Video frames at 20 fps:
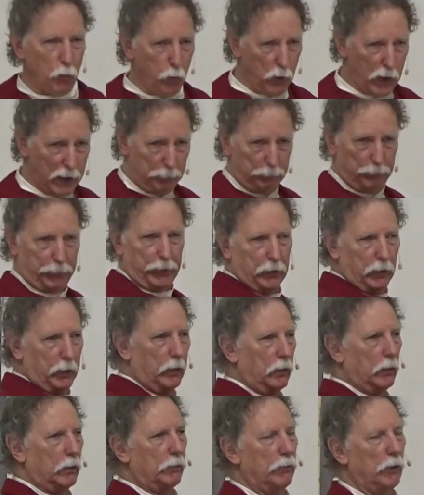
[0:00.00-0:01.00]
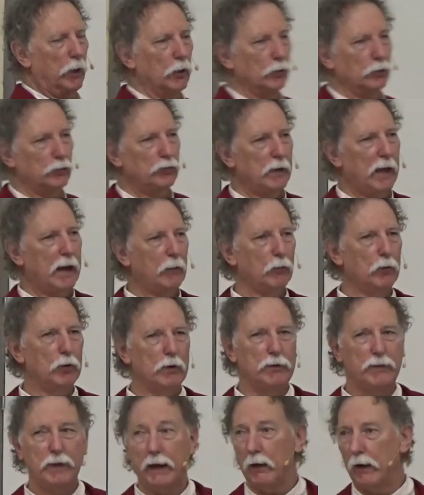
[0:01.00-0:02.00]
whip those that were
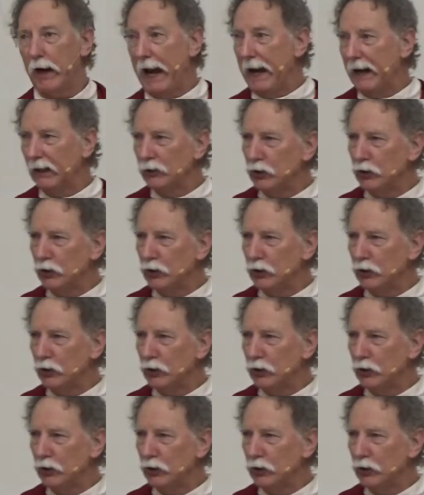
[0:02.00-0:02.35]
there, and